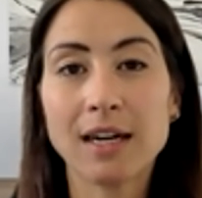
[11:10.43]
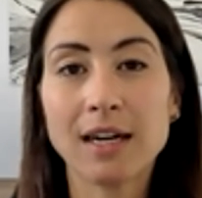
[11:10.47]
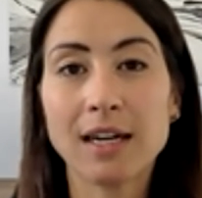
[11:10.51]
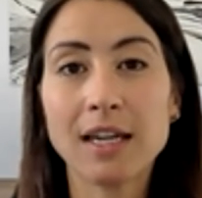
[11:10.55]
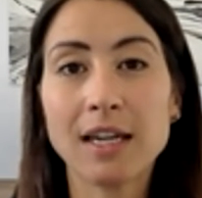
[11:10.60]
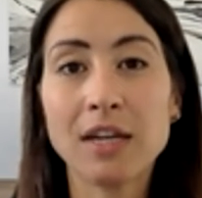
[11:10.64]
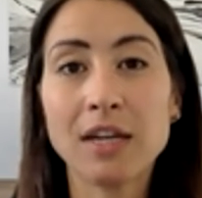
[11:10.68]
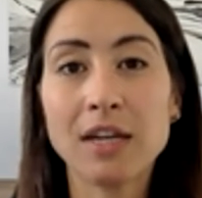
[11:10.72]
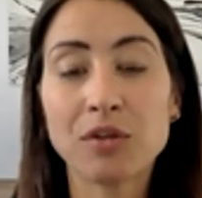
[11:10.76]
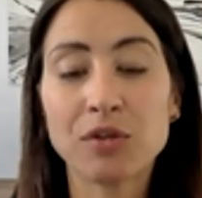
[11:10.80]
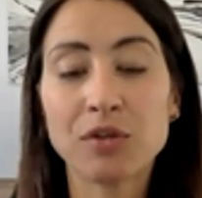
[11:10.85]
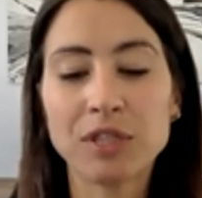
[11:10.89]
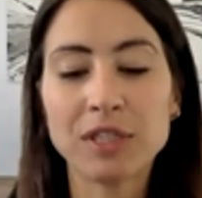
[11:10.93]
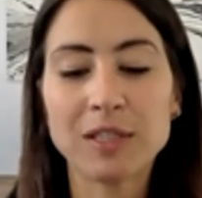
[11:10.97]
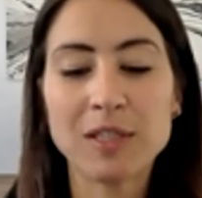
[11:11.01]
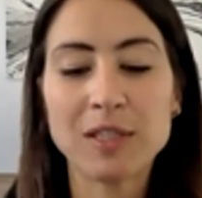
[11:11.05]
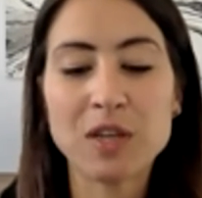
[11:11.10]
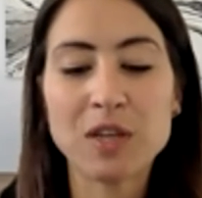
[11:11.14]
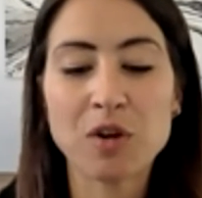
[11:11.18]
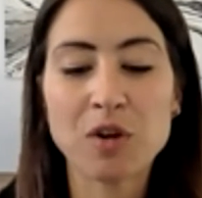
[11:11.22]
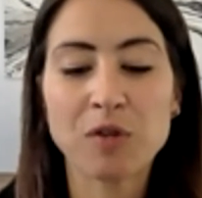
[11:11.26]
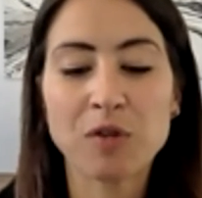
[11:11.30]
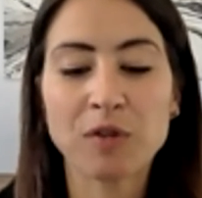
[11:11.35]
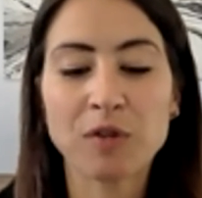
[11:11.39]
increase
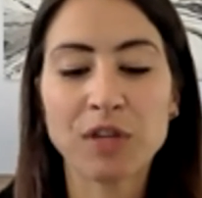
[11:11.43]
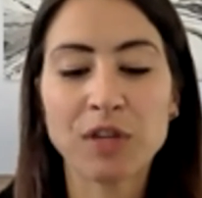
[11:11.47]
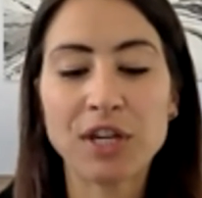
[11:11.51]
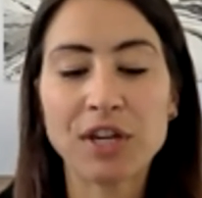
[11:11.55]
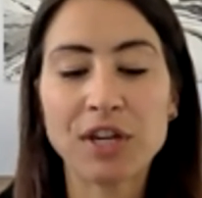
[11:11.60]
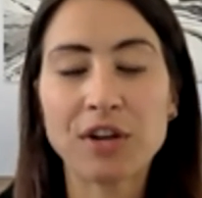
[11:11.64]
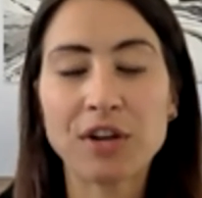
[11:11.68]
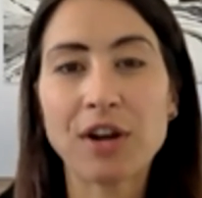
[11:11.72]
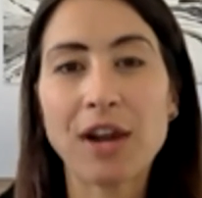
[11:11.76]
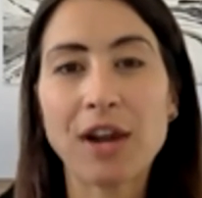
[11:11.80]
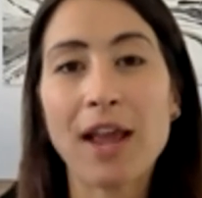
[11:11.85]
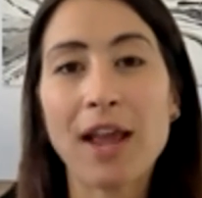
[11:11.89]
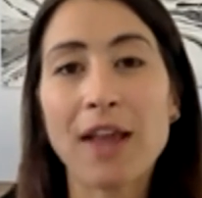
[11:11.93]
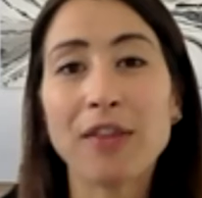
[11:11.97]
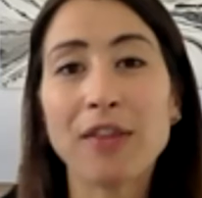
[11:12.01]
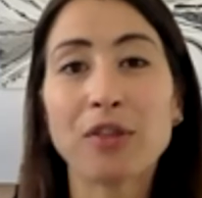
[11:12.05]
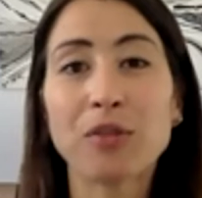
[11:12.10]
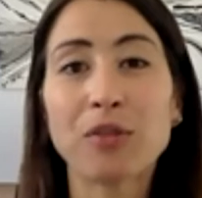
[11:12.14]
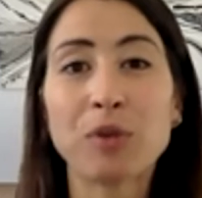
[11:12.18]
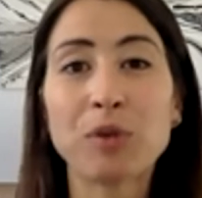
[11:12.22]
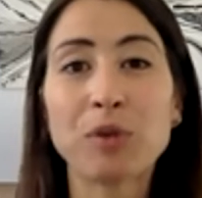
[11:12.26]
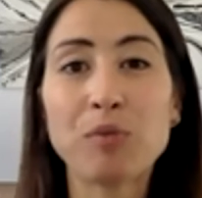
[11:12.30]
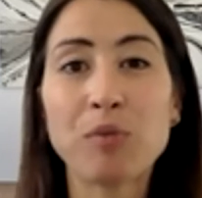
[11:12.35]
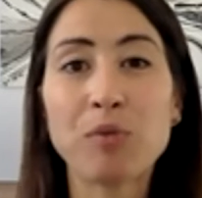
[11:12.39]
year over year and
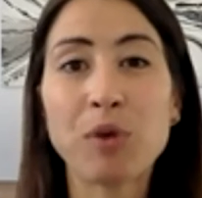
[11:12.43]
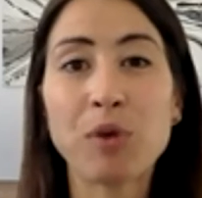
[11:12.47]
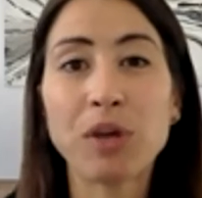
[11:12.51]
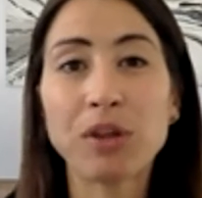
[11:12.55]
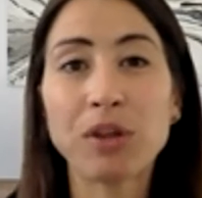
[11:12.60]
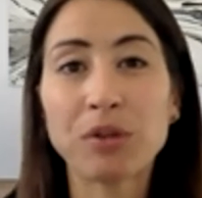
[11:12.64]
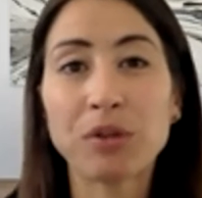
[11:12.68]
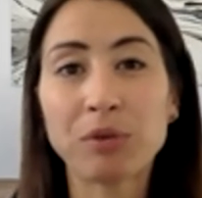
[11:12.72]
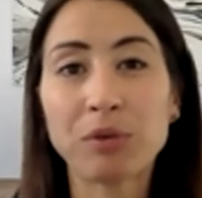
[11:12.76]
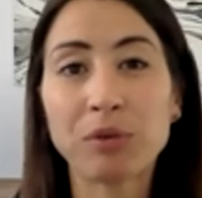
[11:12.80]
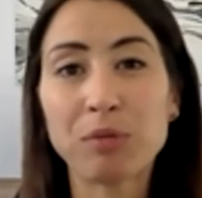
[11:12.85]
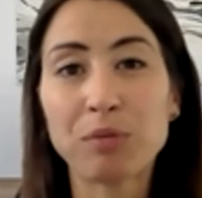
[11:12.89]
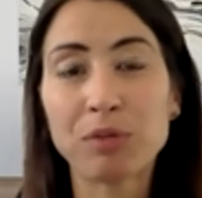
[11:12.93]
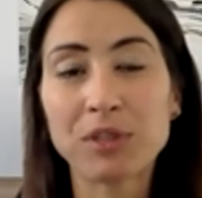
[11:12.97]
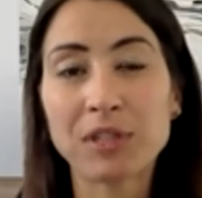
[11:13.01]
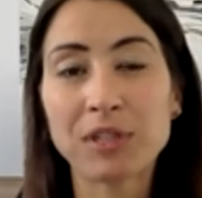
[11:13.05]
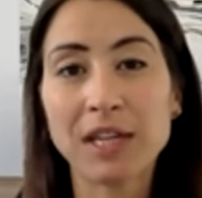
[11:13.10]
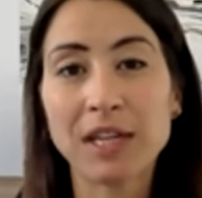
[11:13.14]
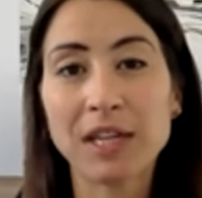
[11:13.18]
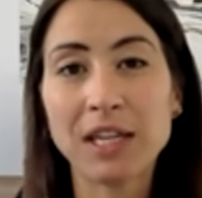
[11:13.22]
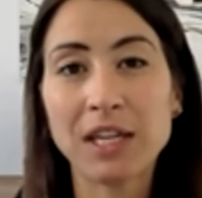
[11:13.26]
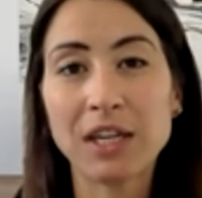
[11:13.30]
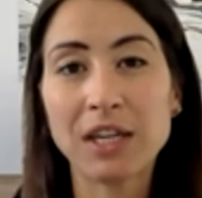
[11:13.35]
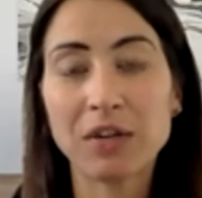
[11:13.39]

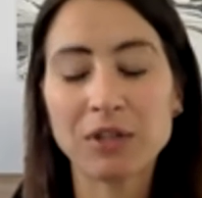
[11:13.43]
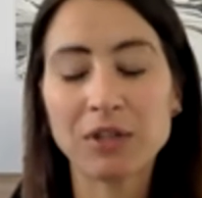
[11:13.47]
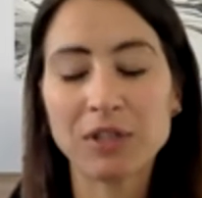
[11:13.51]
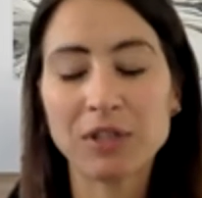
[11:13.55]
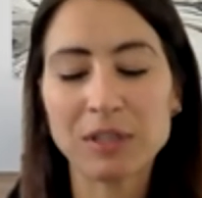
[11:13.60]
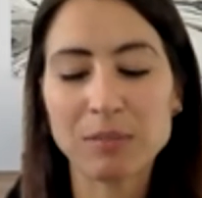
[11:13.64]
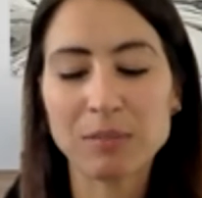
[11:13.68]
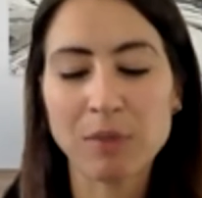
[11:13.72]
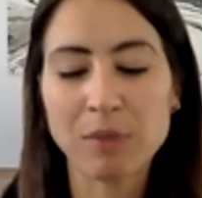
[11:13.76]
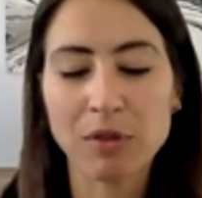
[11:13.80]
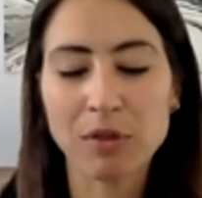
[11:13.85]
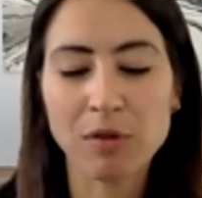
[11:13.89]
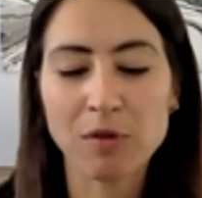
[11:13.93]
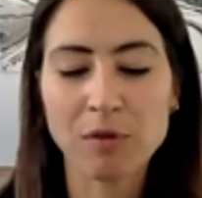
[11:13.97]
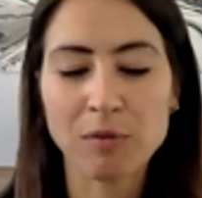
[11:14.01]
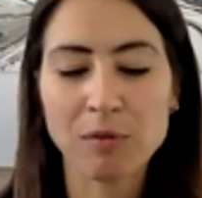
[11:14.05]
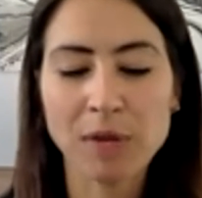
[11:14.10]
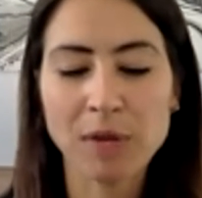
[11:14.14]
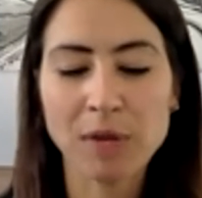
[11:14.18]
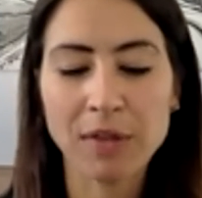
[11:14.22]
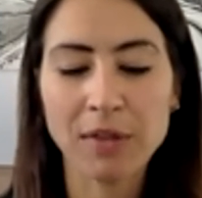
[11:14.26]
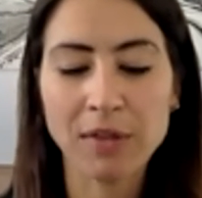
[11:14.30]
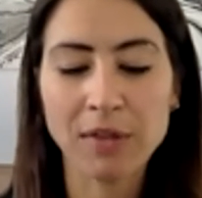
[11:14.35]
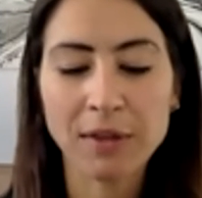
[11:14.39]
3.3% increase month over
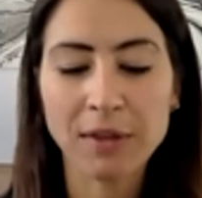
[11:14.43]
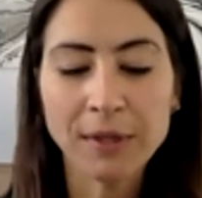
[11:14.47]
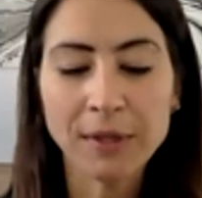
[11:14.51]
month.